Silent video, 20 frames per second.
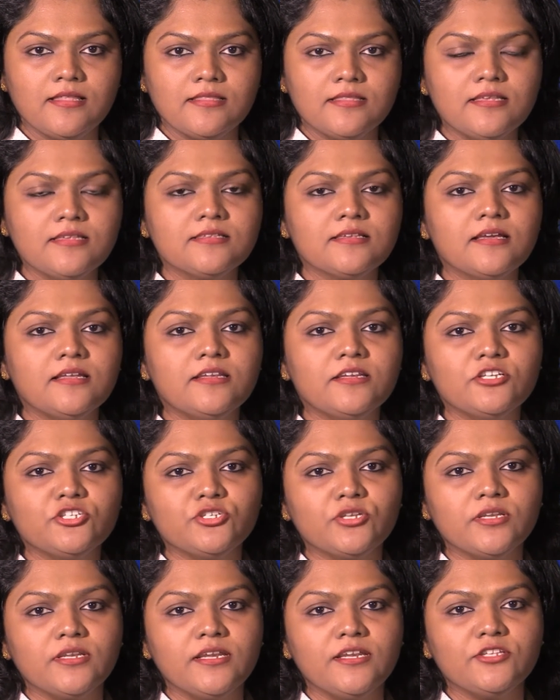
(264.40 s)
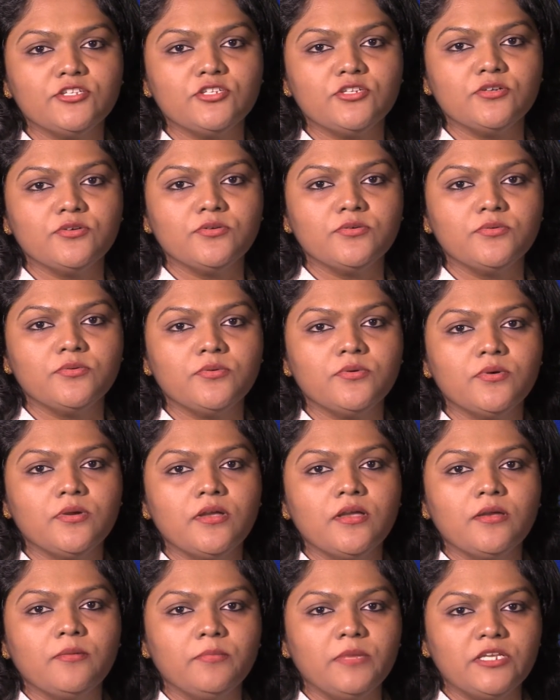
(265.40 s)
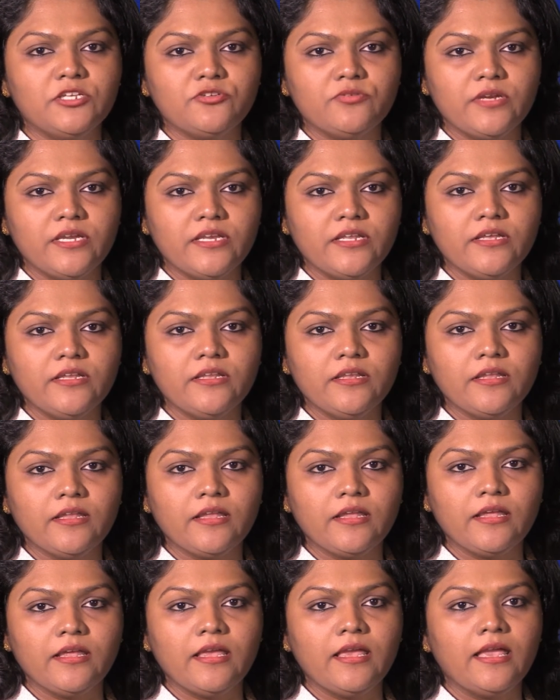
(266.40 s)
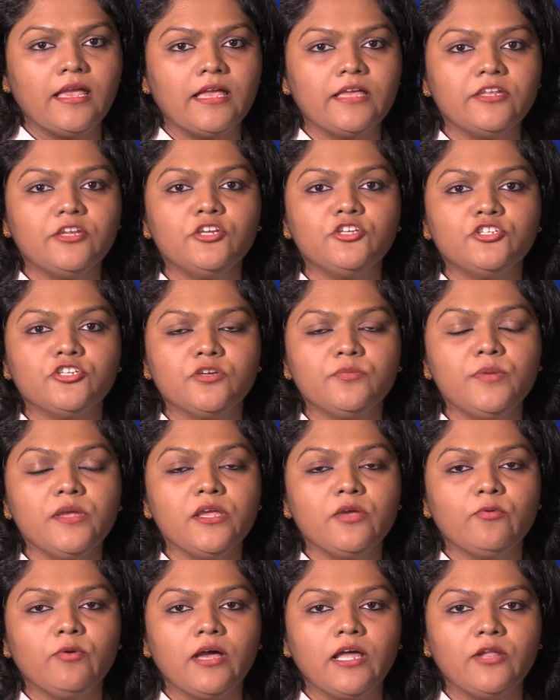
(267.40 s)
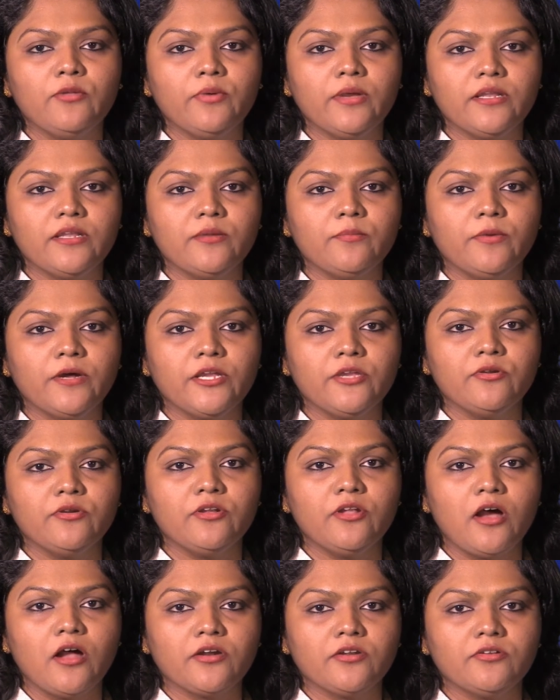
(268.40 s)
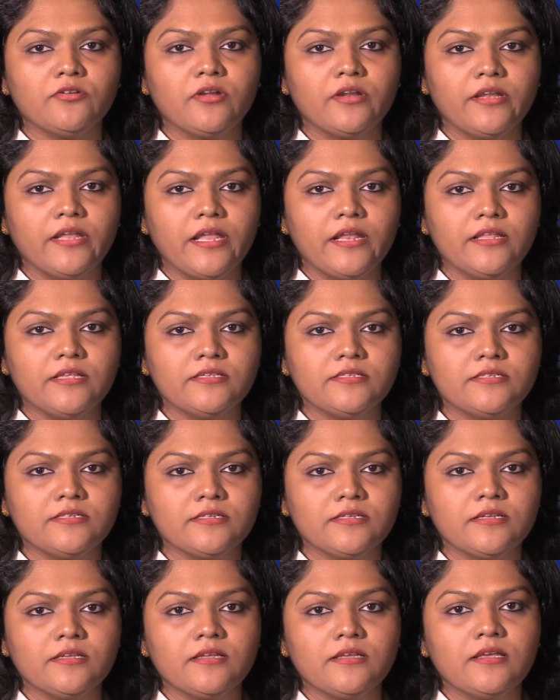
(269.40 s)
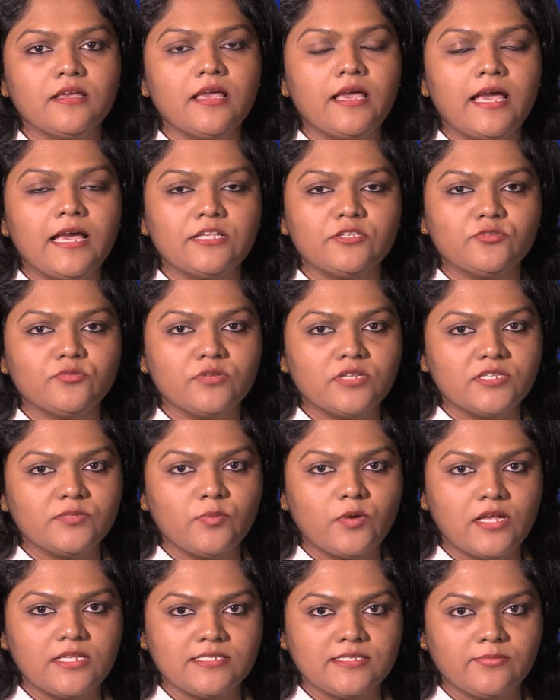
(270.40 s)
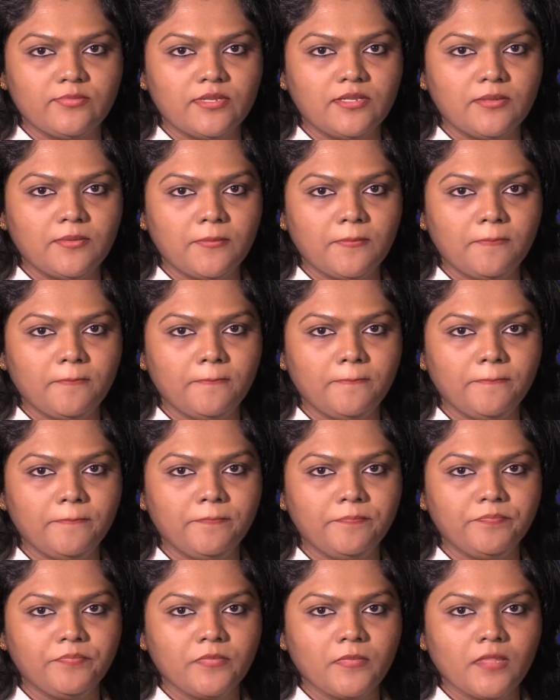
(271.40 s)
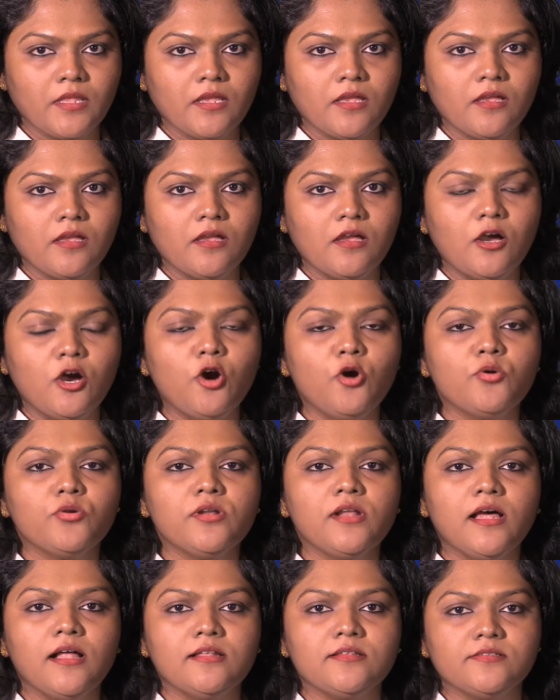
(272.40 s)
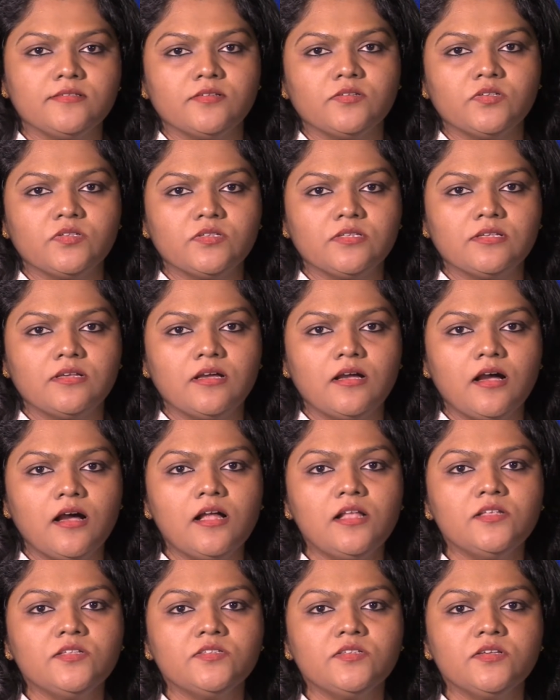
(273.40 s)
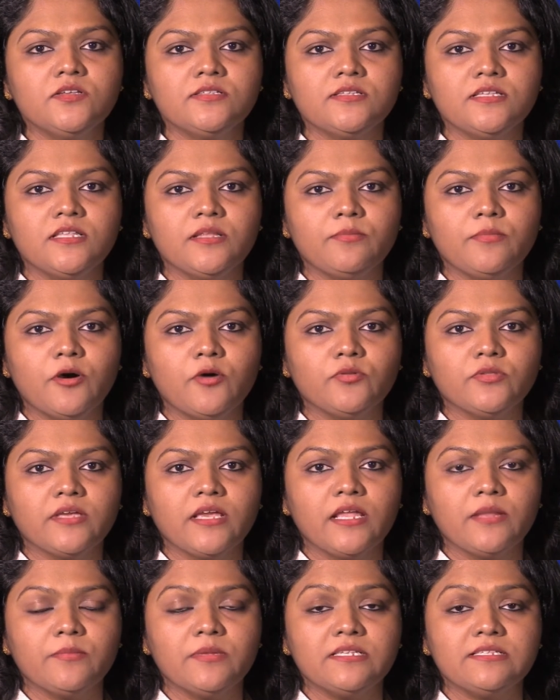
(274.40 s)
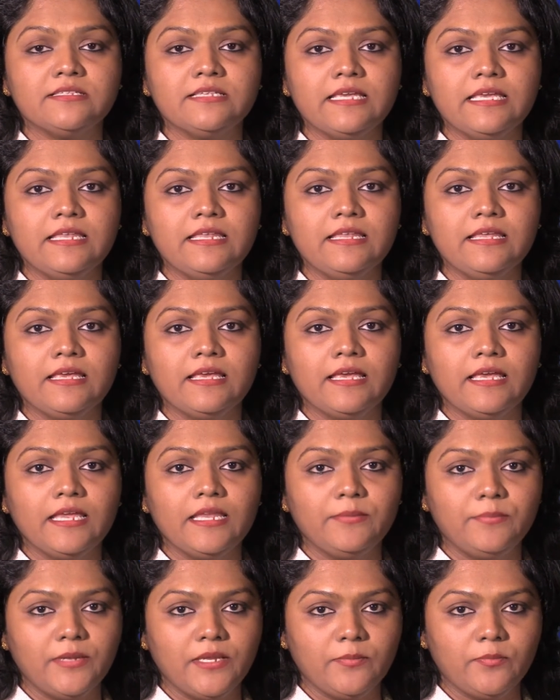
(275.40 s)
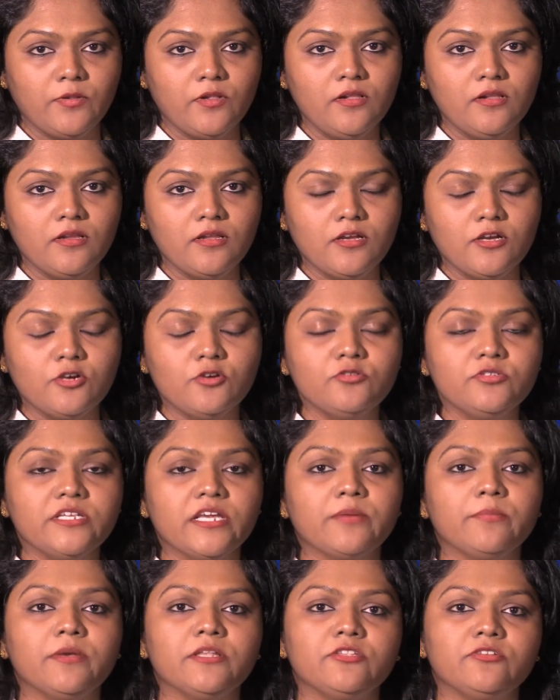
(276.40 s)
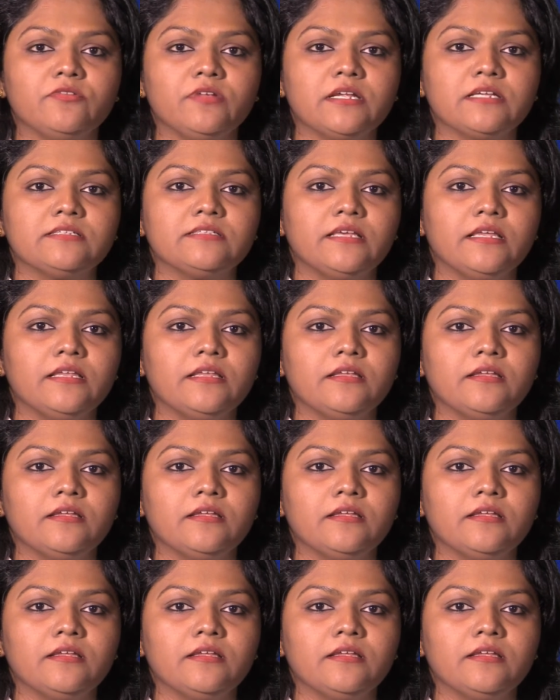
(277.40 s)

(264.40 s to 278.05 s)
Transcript: This condition needs to be treated and it should be evaluated by your doctor or dentist as soon as possible. Oral ulcers. Ulcers in the mouth can be seen in people who take methotrexate.